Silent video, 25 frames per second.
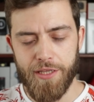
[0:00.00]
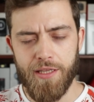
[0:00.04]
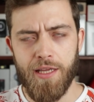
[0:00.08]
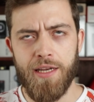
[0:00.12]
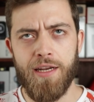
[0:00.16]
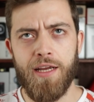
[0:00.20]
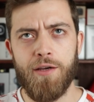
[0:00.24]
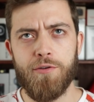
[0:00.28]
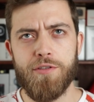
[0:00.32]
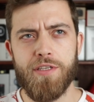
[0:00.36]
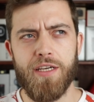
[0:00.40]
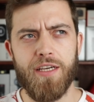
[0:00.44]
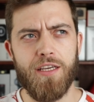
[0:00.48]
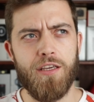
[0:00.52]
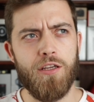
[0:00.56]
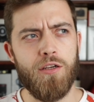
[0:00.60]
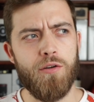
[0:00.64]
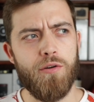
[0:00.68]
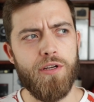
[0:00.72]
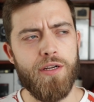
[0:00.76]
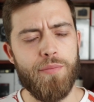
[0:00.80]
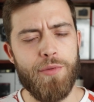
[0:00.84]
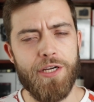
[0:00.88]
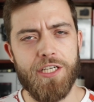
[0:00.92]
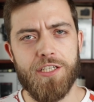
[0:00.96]
But then I was like, you
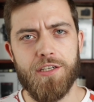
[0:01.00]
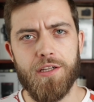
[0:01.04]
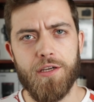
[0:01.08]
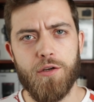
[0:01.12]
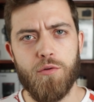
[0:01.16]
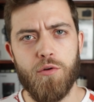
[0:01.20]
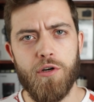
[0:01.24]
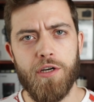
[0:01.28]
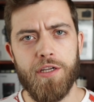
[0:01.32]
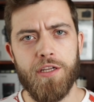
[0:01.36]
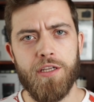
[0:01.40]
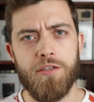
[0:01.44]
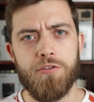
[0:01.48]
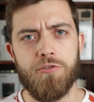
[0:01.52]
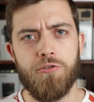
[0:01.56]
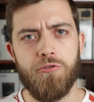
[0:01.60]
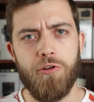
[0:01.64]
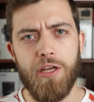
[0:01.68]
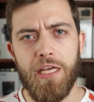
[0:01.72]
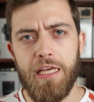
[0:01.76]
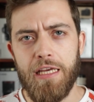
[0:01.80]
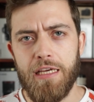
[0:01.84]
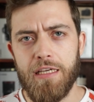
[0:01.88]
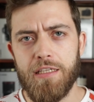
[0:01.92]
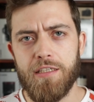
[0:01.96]
know what, I'm actually quite
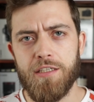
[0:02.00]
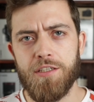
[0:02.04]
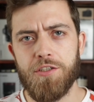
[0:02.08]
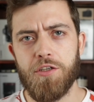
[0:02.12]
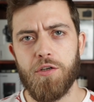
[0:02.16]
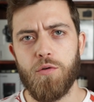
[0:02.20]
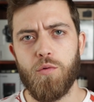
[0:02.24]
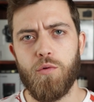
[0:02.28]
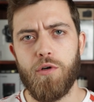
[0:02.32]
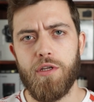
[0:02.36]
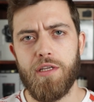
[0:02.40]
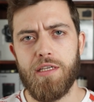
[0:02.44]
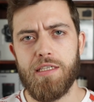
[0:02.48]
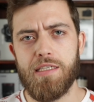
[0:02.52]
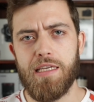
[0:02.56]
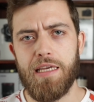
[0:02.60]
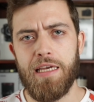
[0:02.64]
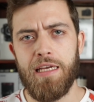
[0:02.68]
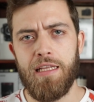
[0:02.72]
intrigued into what is